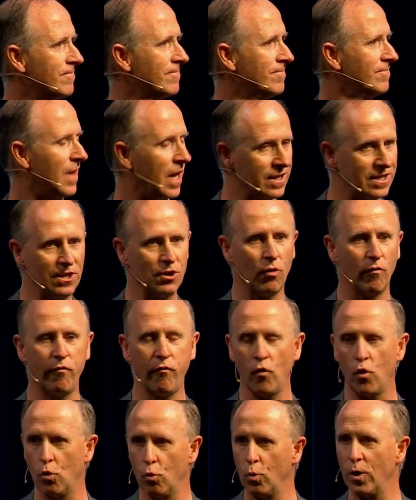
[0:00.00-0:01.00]

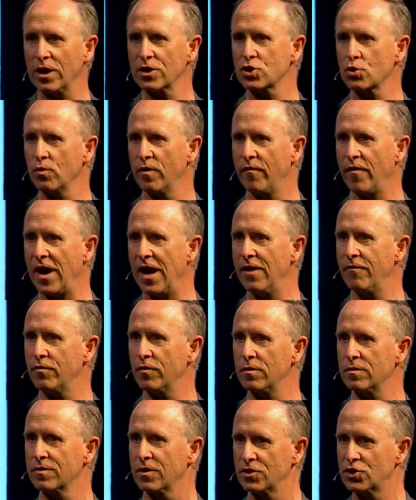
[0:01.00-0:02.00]
1904, Welsh
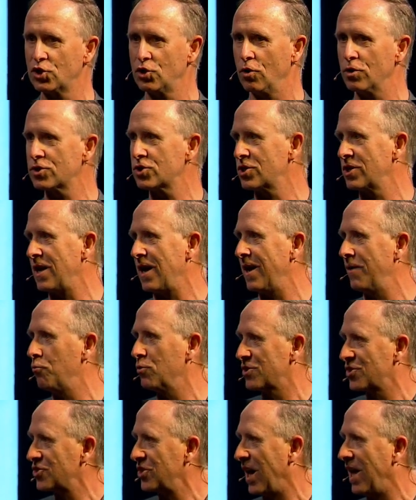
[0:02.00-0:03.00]
Revival. The church that I
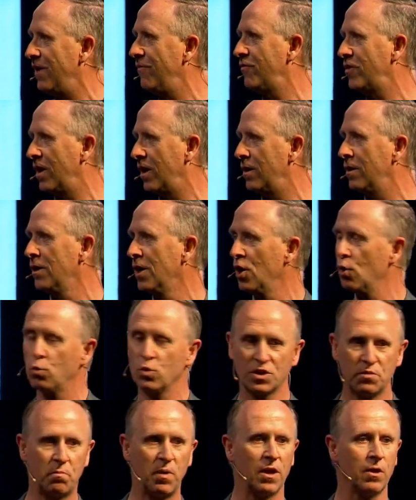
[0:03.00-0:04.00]
was saved in
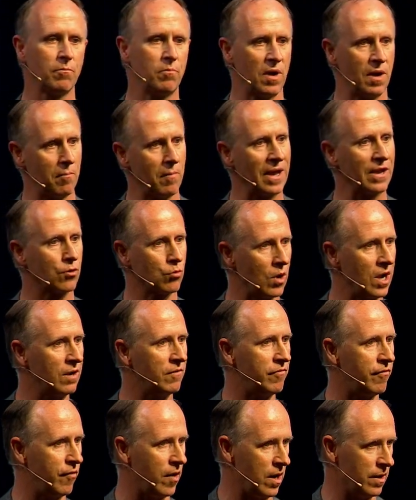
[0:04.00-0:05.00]
was built by my
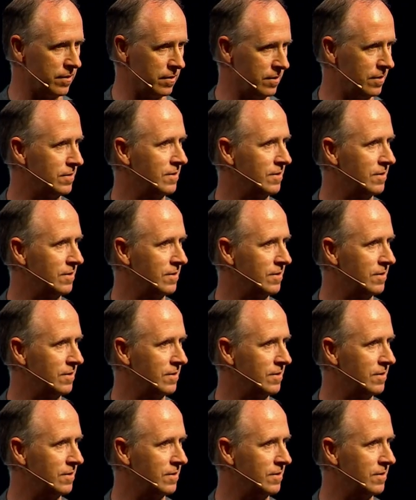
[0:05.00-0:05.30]
grandfather.